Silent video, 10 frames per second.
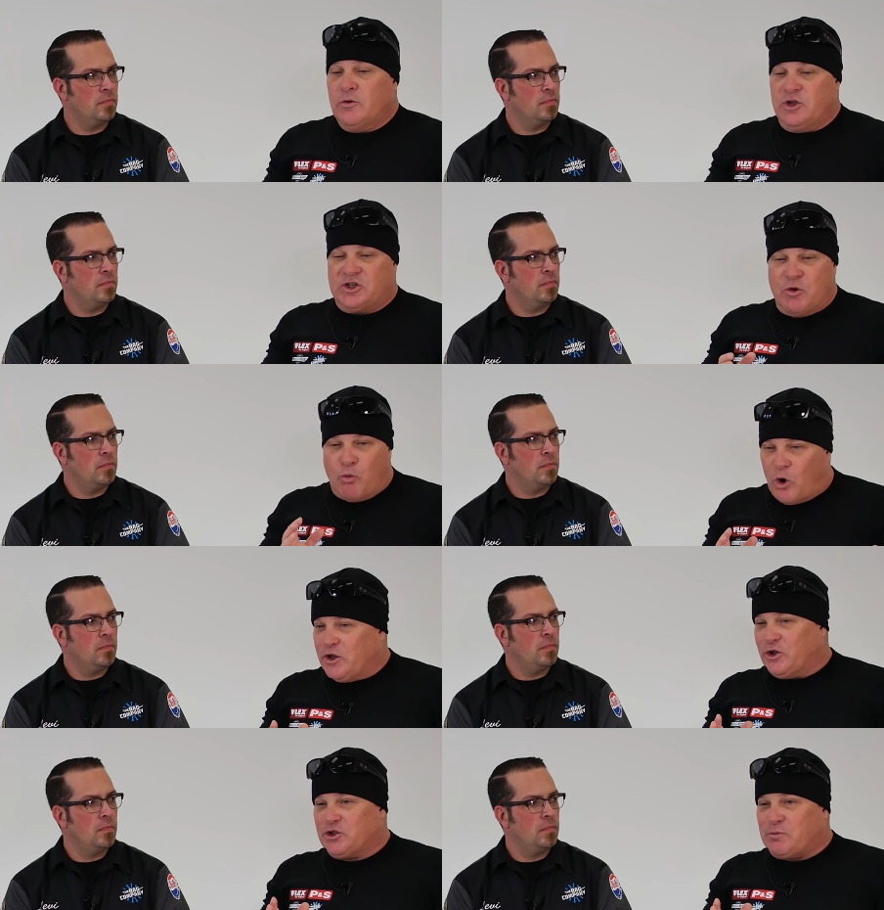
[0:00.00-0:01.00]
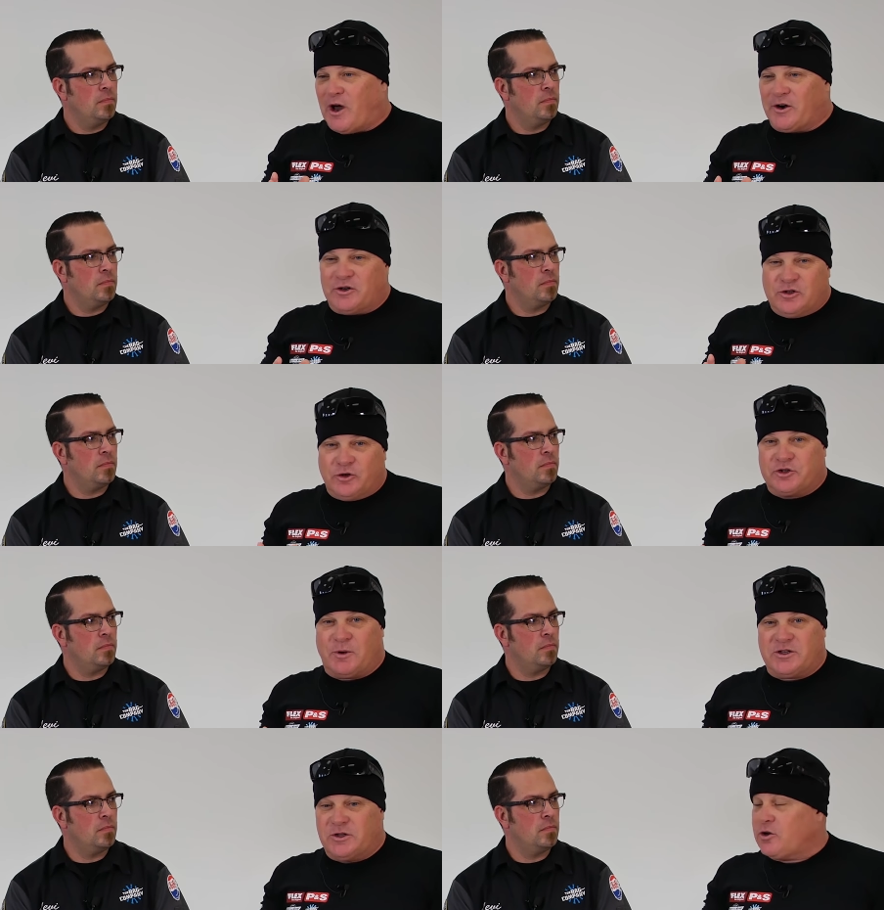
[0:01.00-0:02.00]
Speaker 1: When you see one little spot or two little
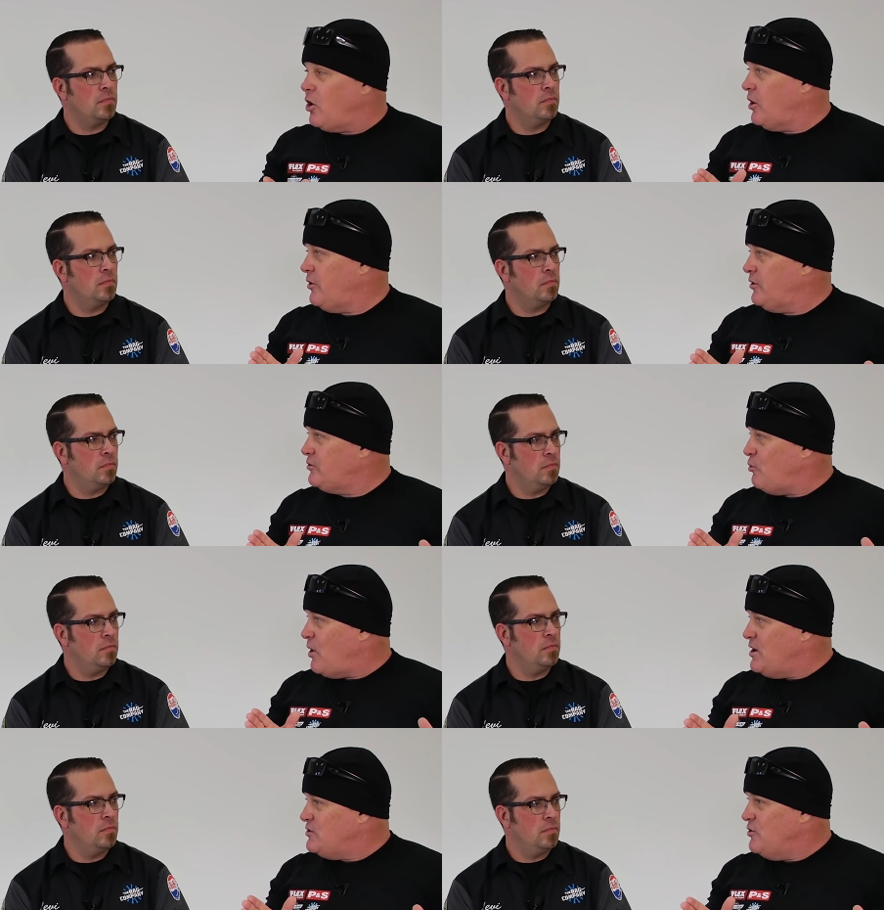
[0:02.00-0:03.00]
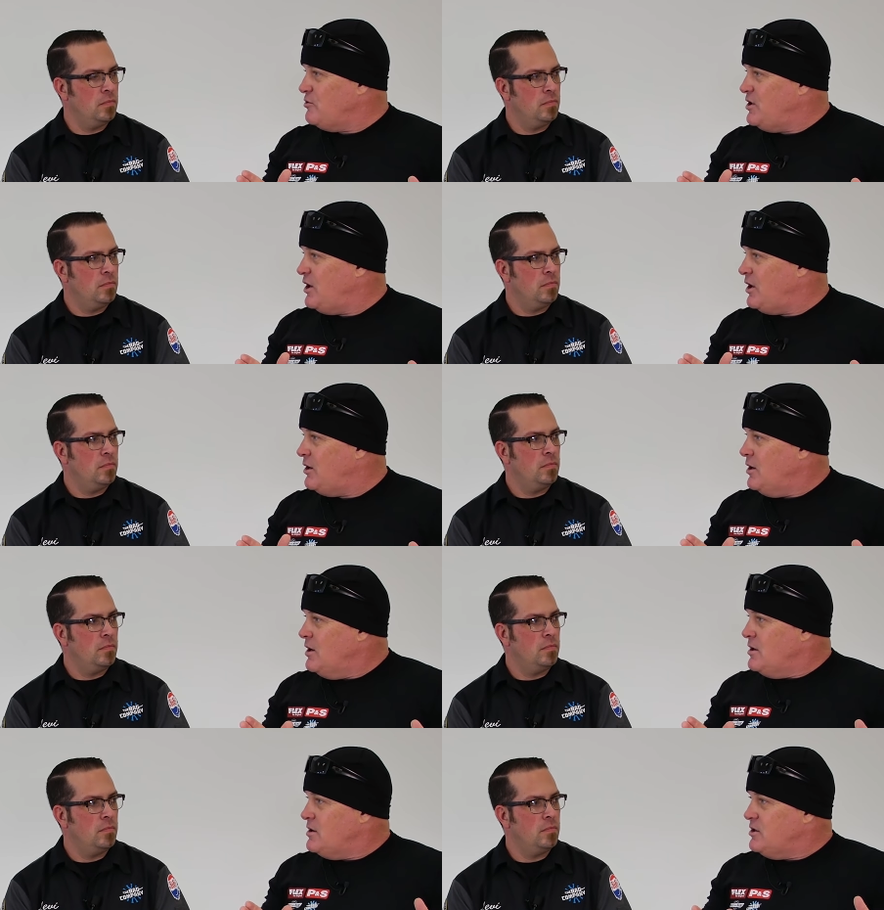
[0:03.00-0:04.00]
spots on the car that quite don't get it,
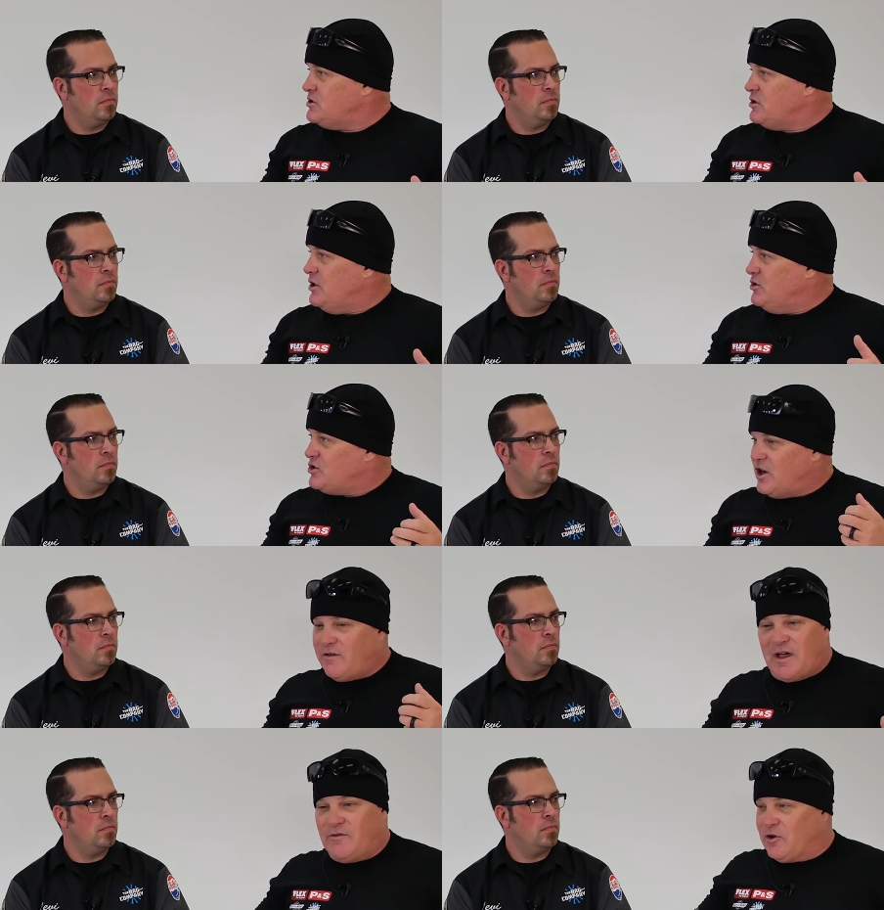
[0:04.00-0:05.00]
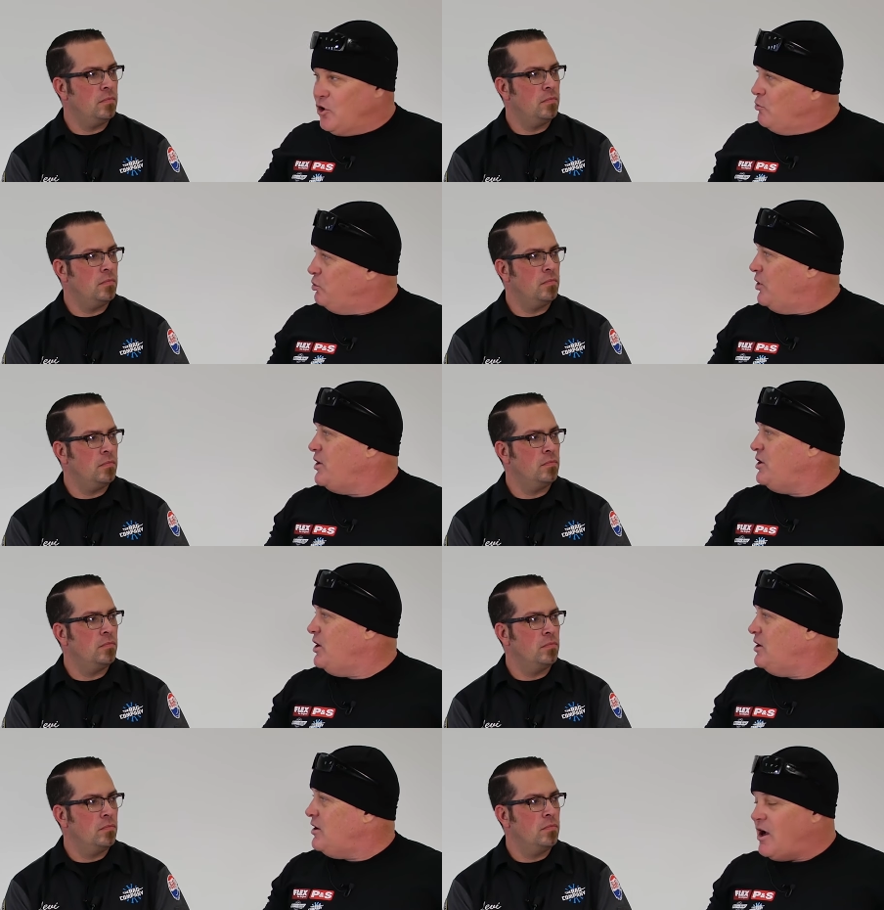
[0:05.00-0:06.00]
is instead of having to go plug
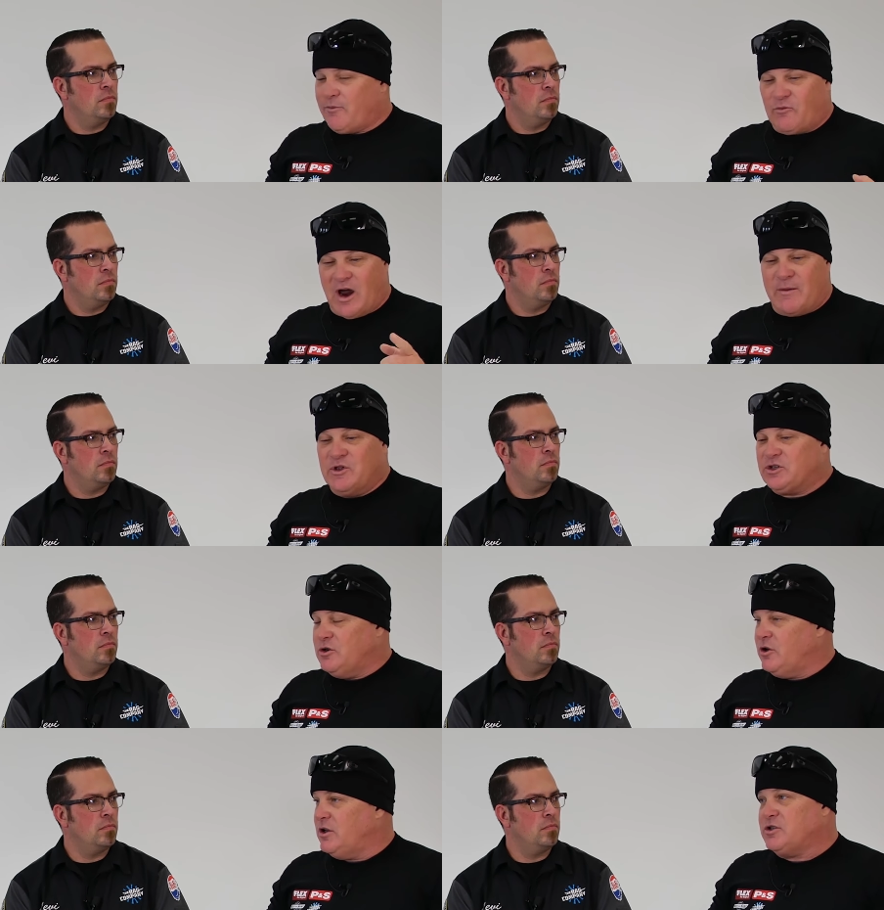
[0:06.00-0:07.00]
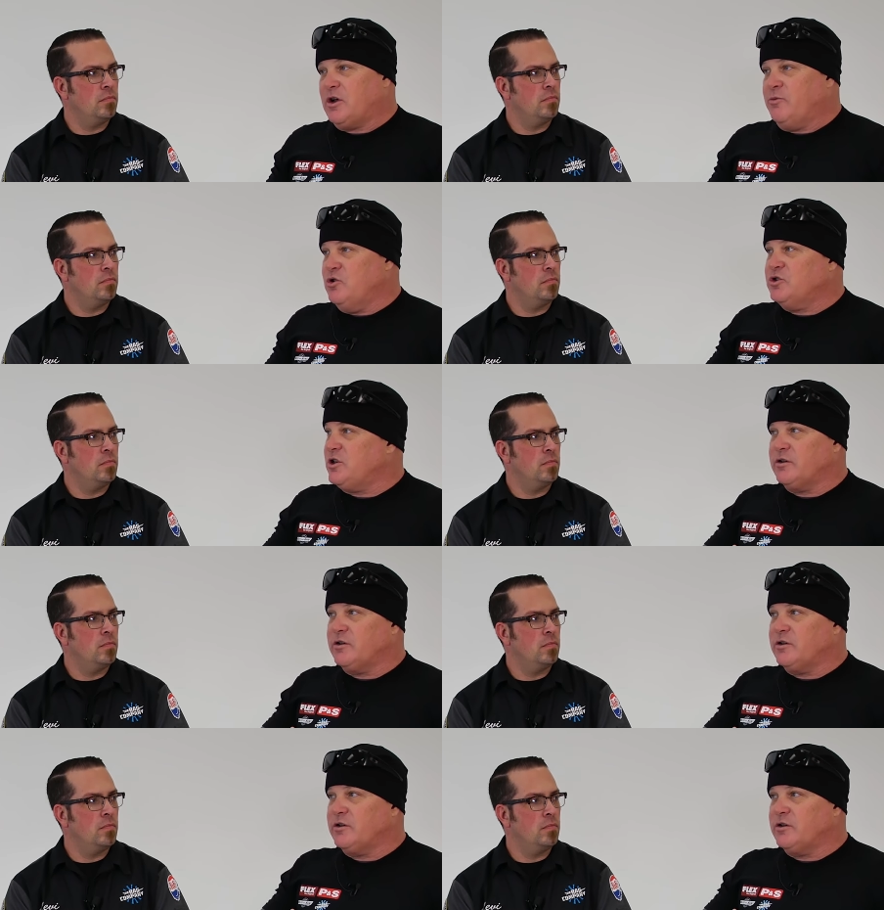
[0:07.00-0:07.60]
in, I'm grabbing this unit, so I'm using